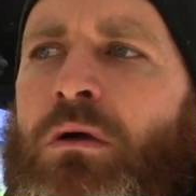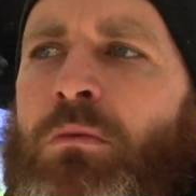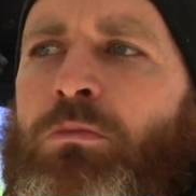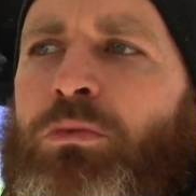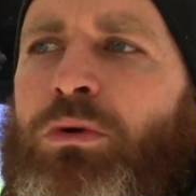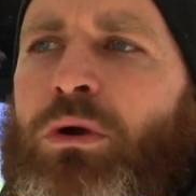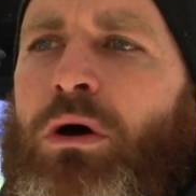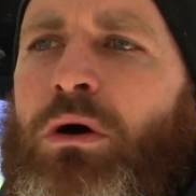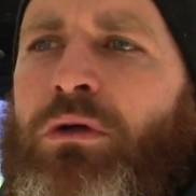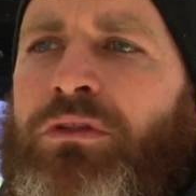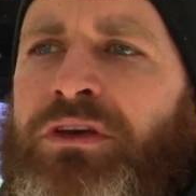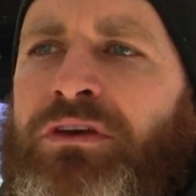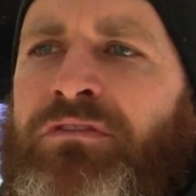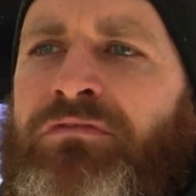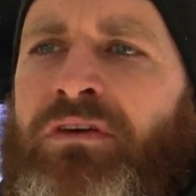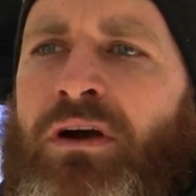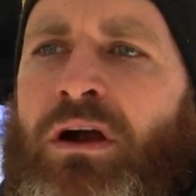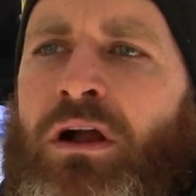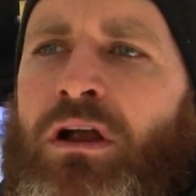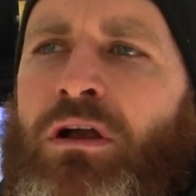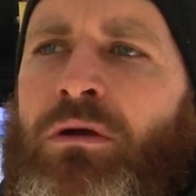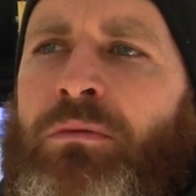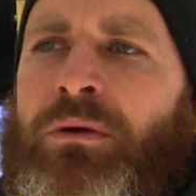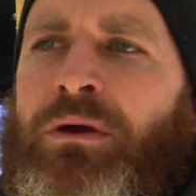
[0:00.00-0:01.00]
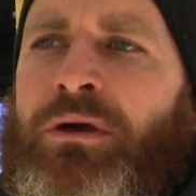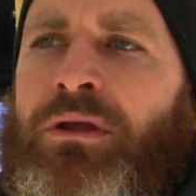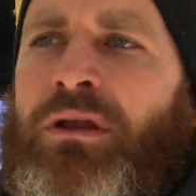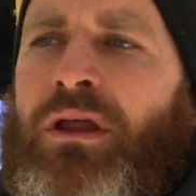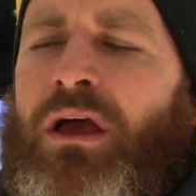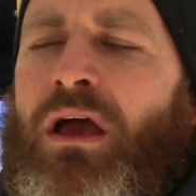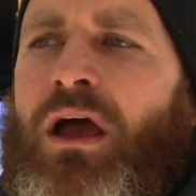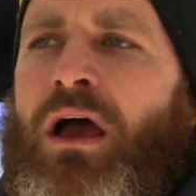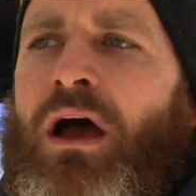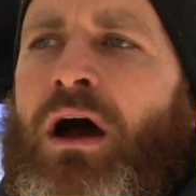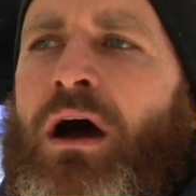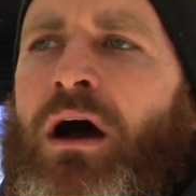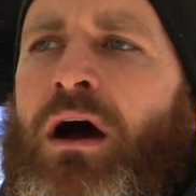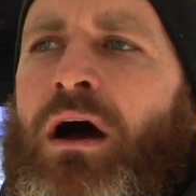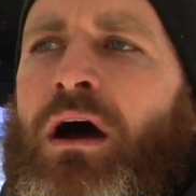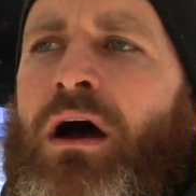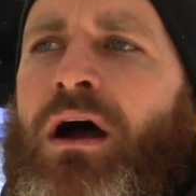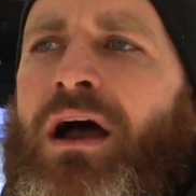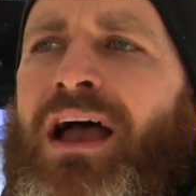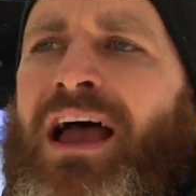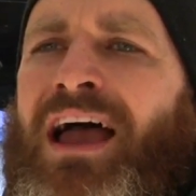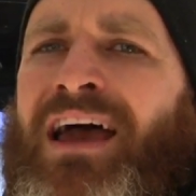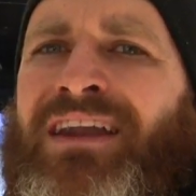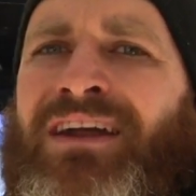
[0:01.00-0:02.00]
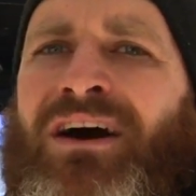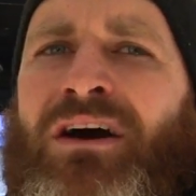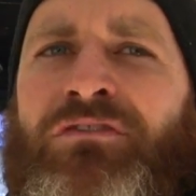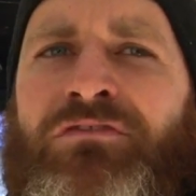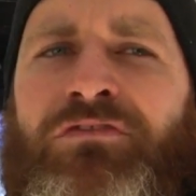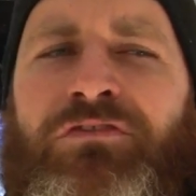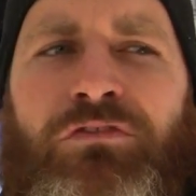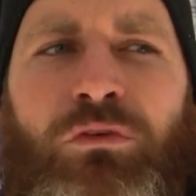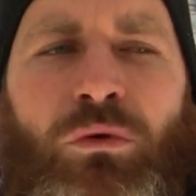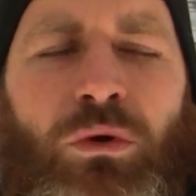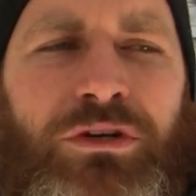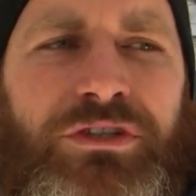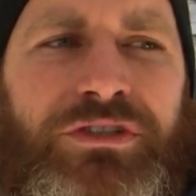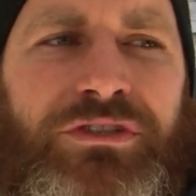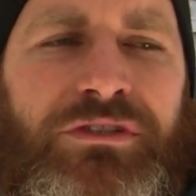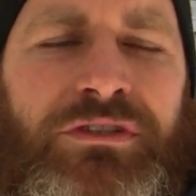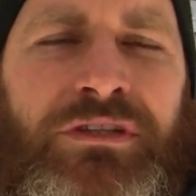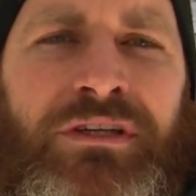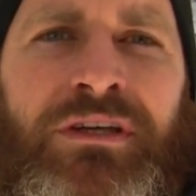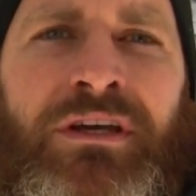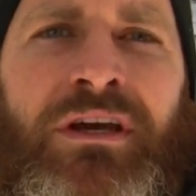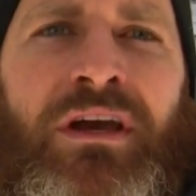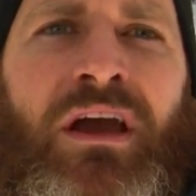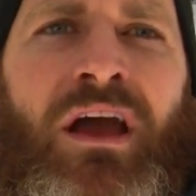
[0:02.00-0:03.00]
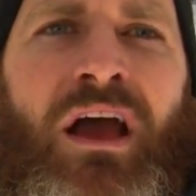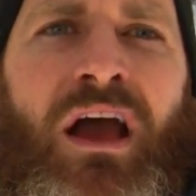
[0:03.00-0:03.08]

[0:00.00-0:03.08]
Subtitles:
pro the environment. And unfortunately,